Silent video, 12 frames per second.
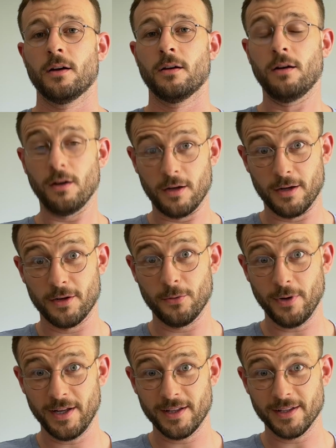Oh,
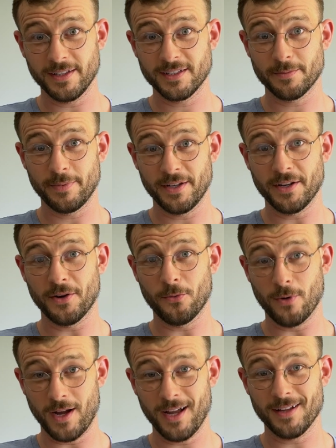well, it's been a
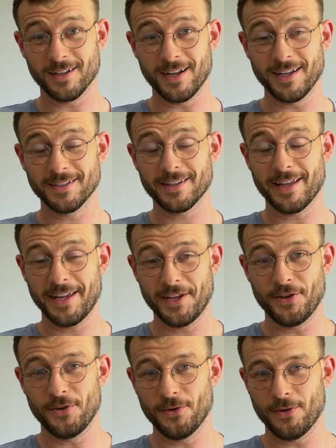while, guys. Thank
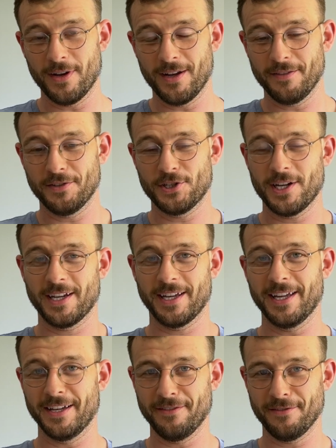you for checking
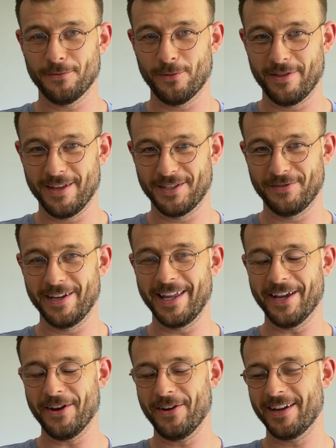in with this
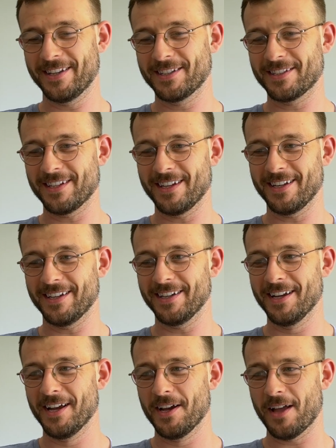video.
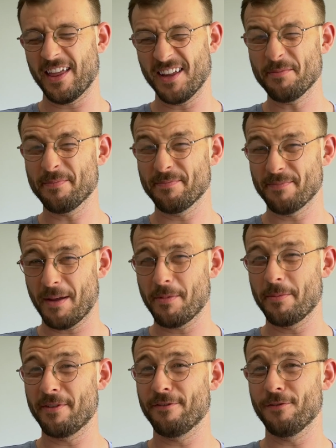I think, maybe
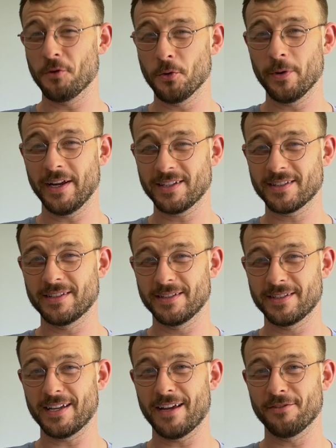been 4 weeks
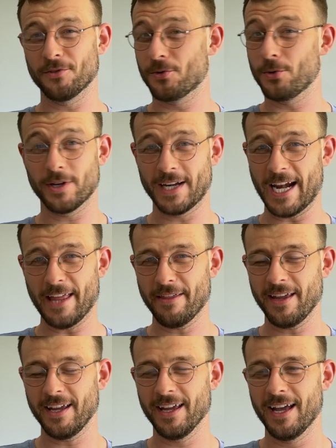since I've recorded
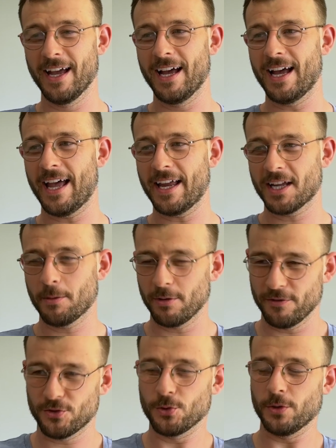anything. I had a couple
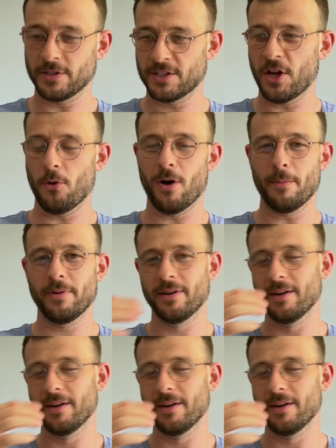of shorts go up.